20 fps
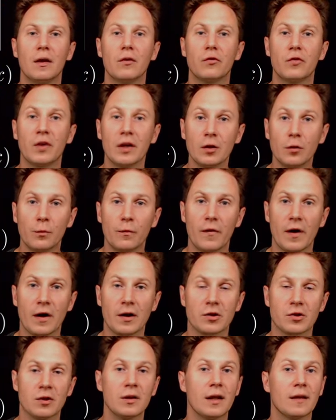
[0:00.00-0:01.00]
signum
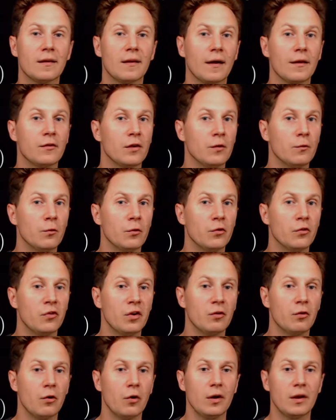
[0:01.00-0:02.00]
function at x equals 0.